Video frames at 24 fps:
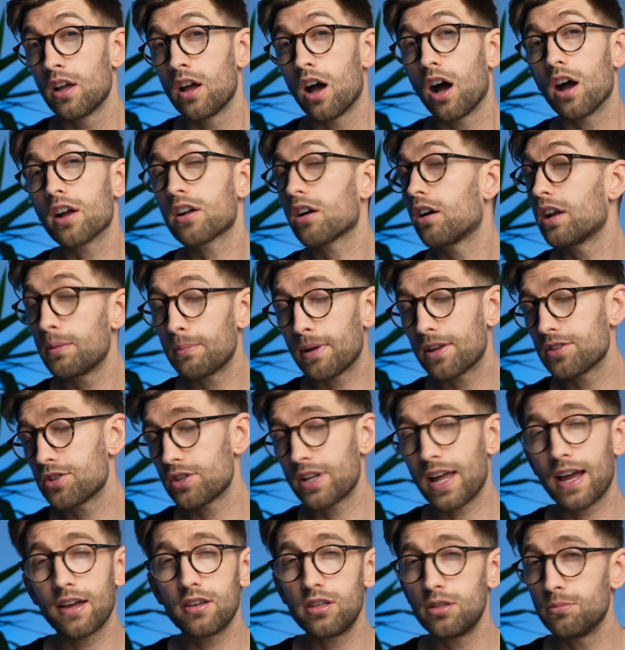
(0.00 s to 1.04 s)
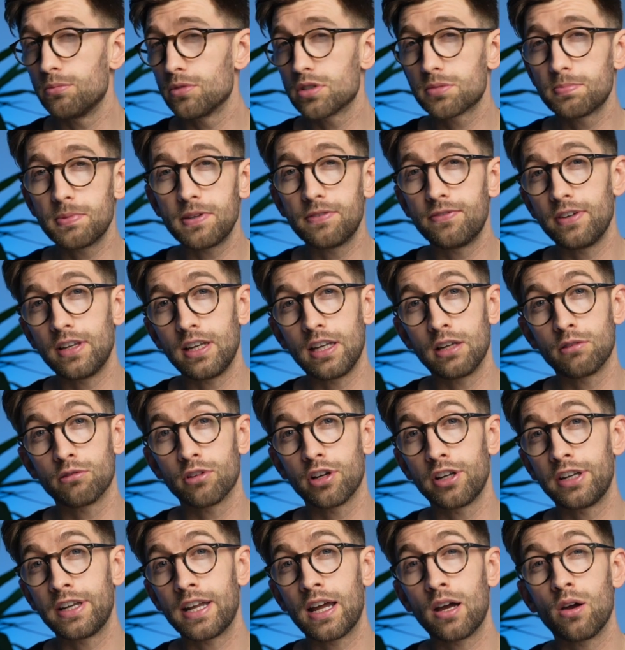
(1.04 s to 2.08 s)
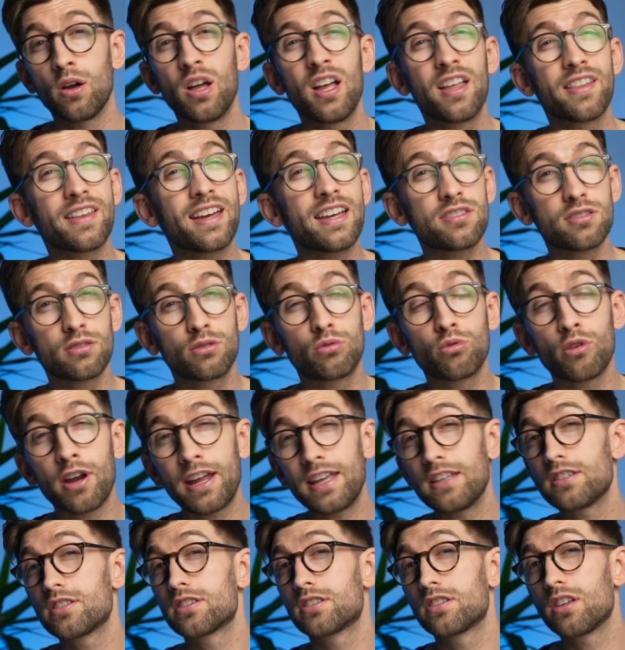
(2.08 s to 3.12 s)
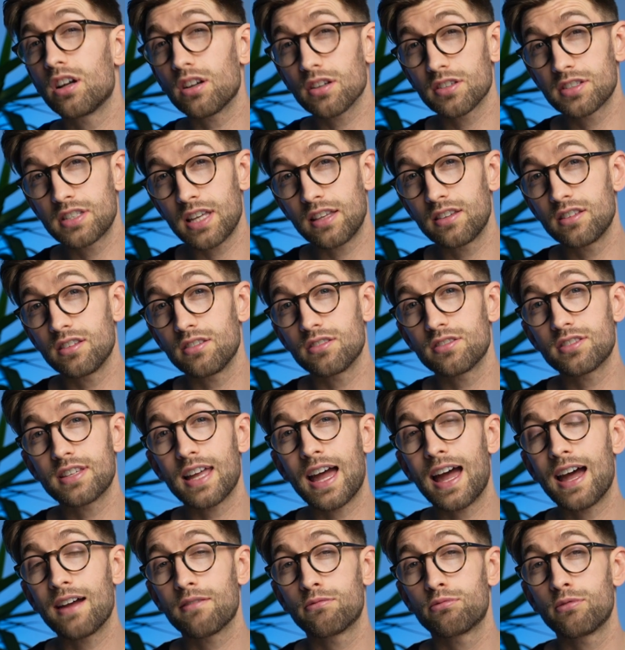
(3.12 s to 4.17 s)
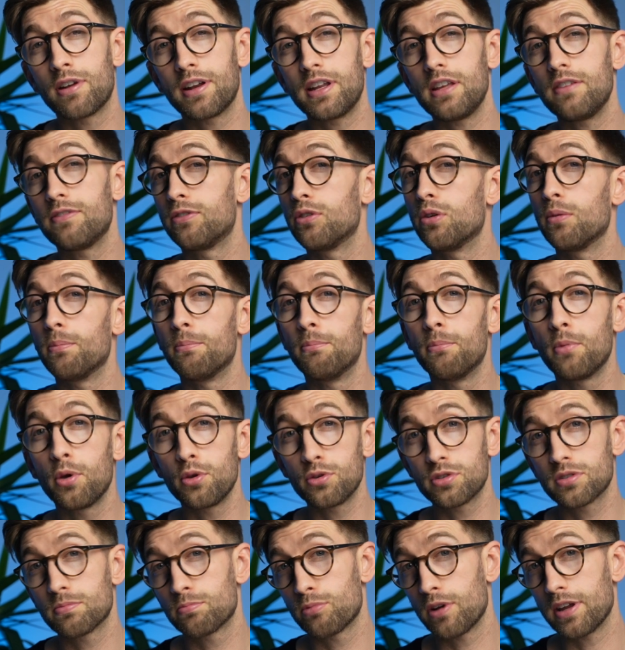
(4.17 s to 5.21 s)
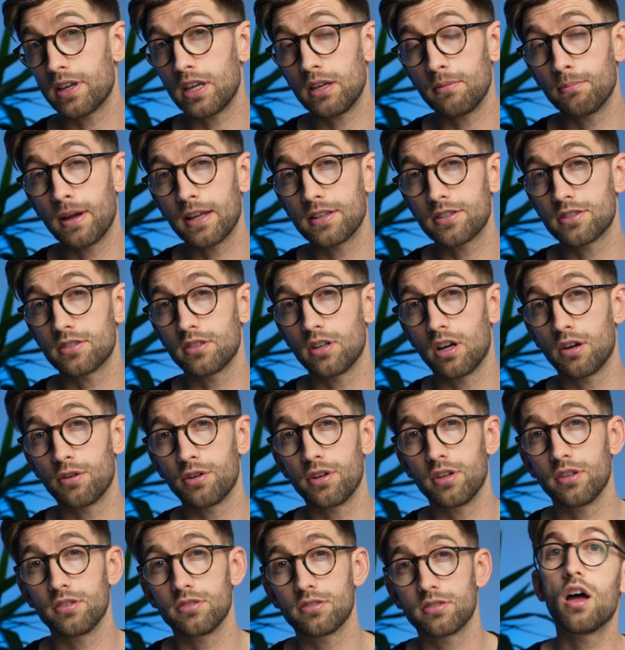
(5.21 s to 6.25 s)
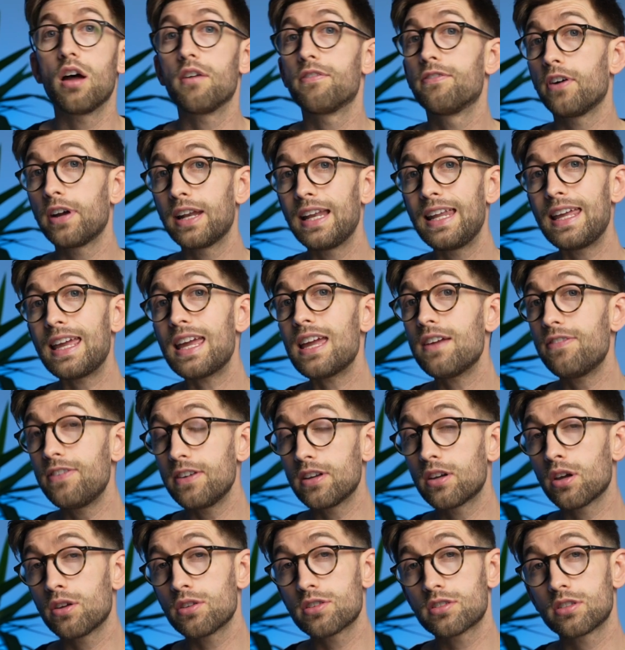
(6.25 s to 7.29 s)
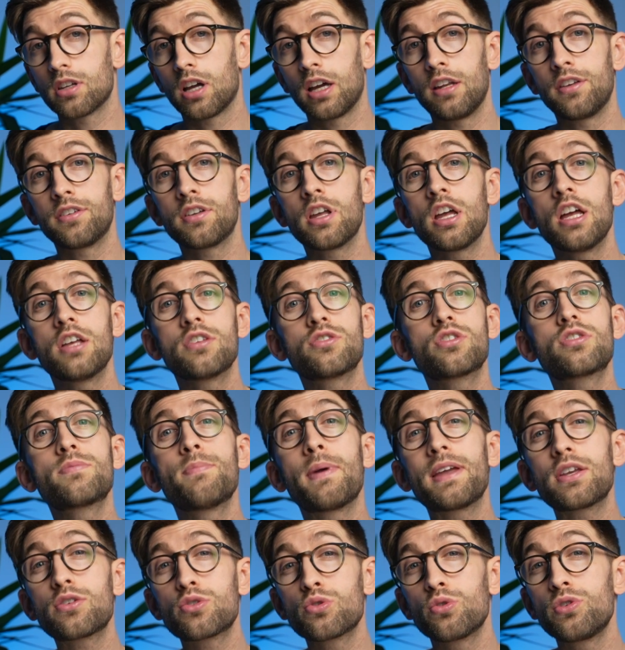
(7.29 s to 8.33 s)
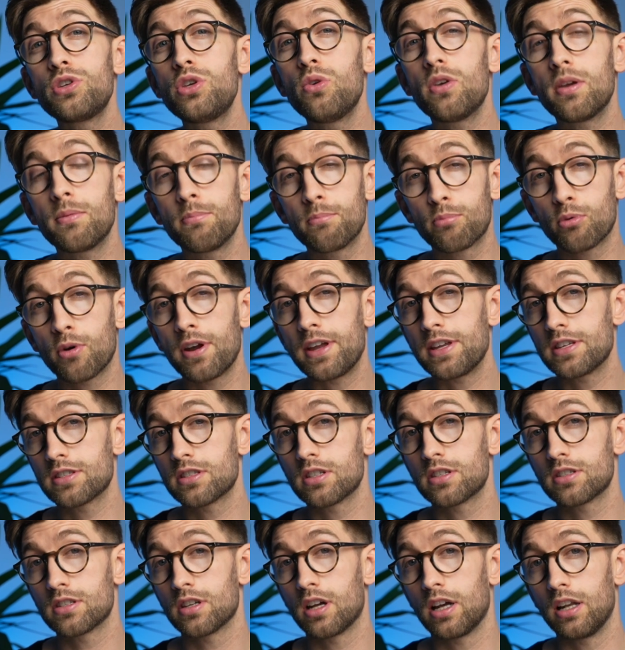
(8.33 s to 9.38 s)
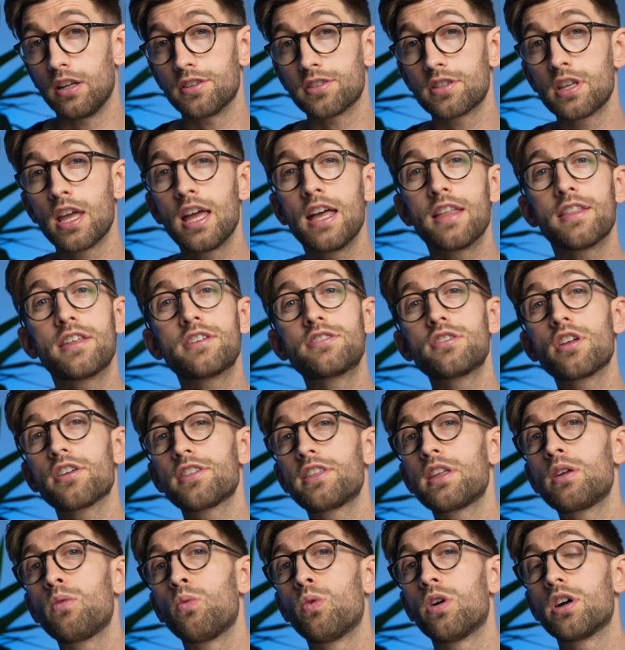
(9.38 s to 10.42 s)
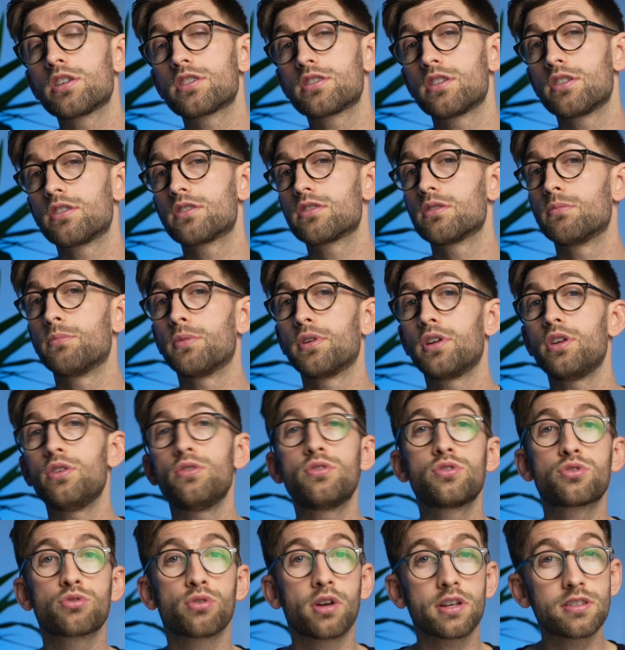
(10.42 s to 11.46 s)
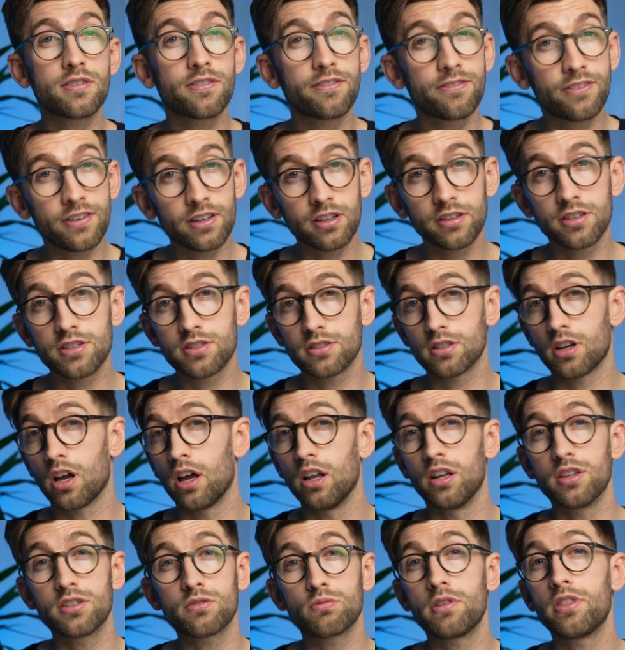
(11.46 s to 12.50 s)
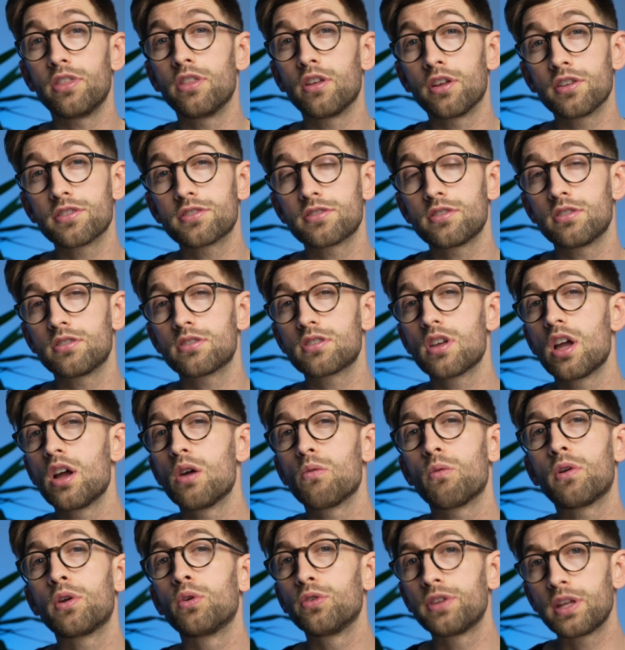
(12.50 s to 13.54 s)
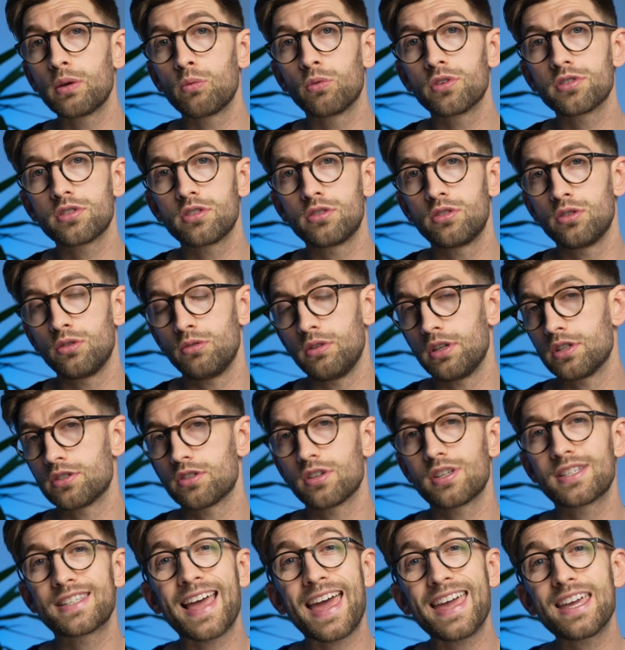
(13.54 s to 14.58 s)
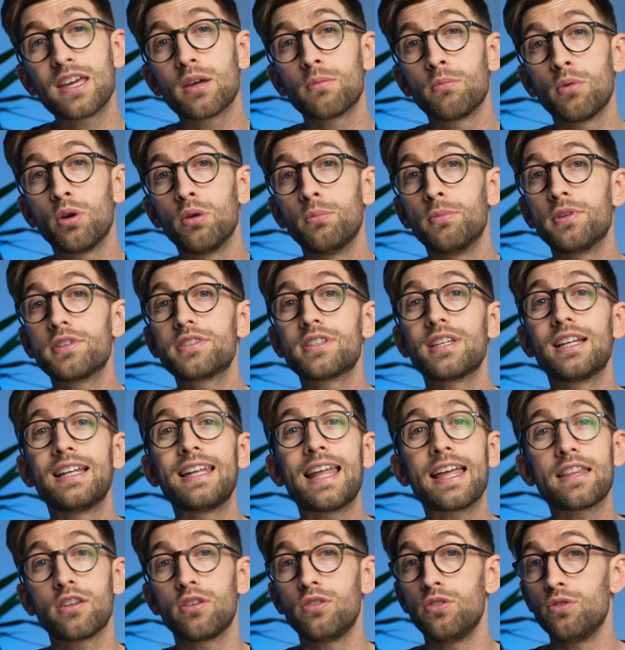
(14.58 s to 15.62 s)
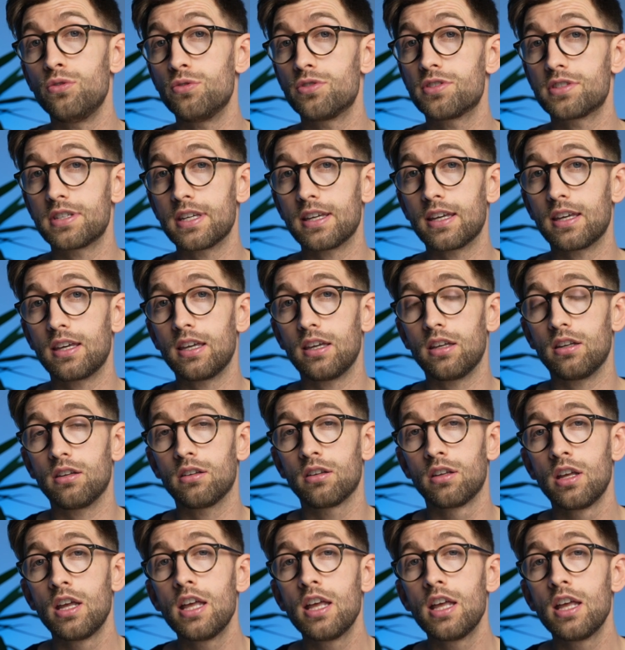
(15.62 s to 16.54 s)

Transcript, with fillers: I can't imagine how you must be feeling right now. That is a great stock sentence to have ready for most Breaking Bad scenarios. And finally, if it goes silent, just make sure you embrace the silence. There's nothing worse than someone who's trying to fill the silence with nonsense when all they want to do is just take a moment to let the news sink in.